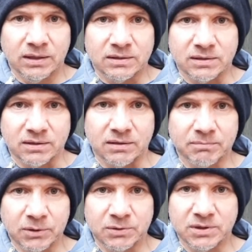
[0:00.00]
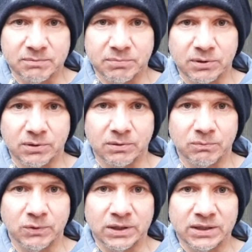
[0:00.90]
So the most
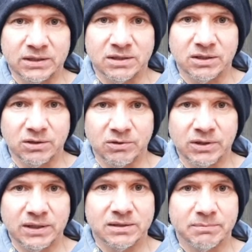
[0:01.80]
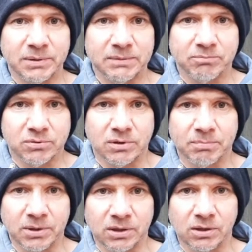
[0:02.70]
important one is you need to be
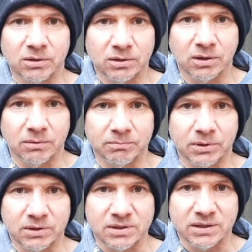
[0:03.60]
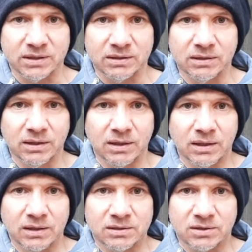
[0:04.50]
proper hot composting.
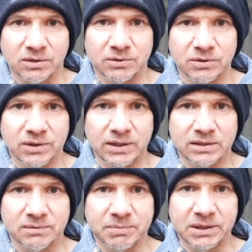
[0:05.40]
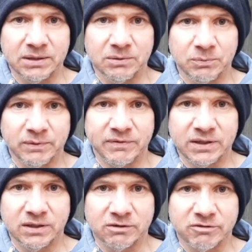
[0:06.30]
So you need to be
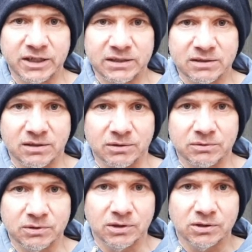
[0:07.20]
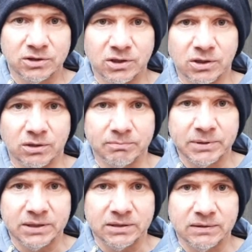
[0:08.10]
within the green zone on your hot
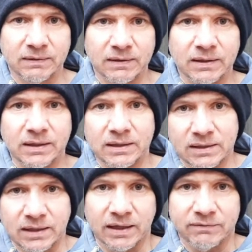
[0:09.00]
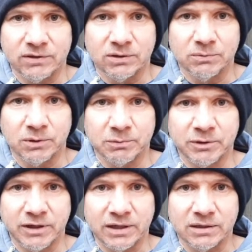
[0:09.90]
bin. Have a look what
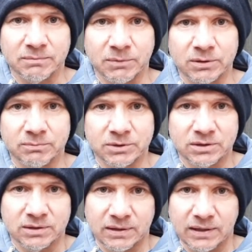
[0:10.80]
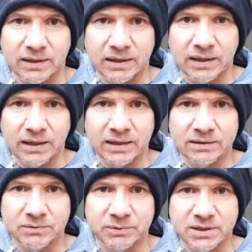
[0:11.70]
we're at the moment
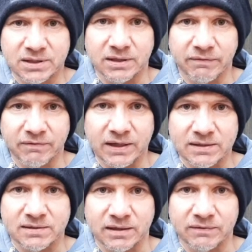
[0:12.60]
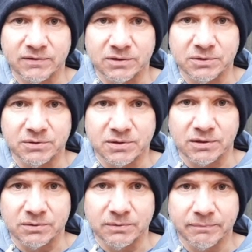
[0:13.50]
and we'll see if that's safe to do so.